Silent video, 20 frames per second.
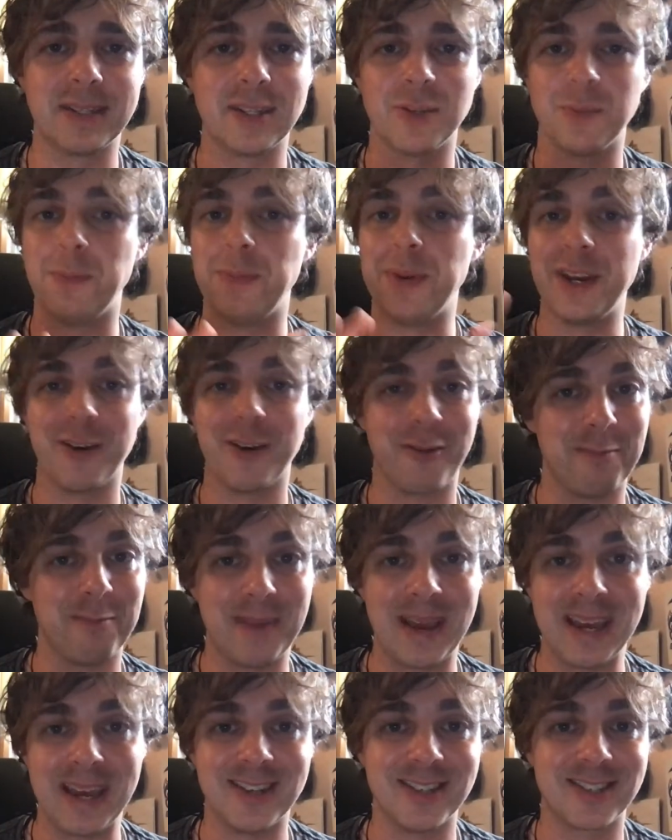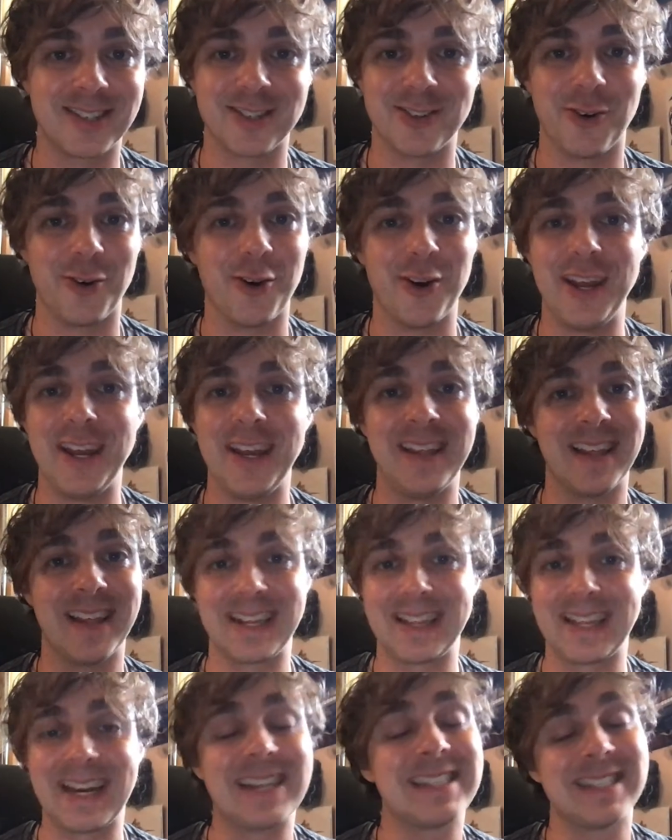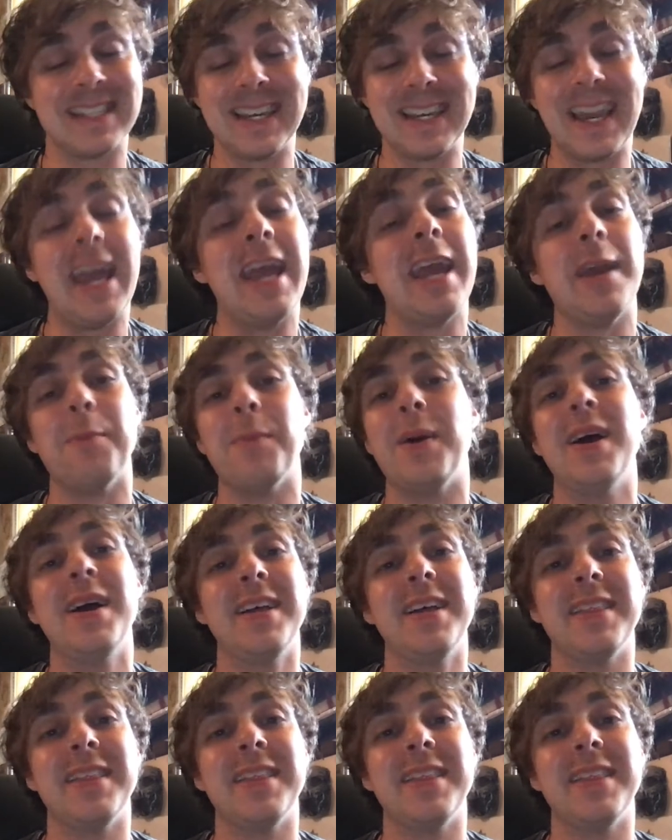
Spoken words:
this bigger meta story. Like, that's the game.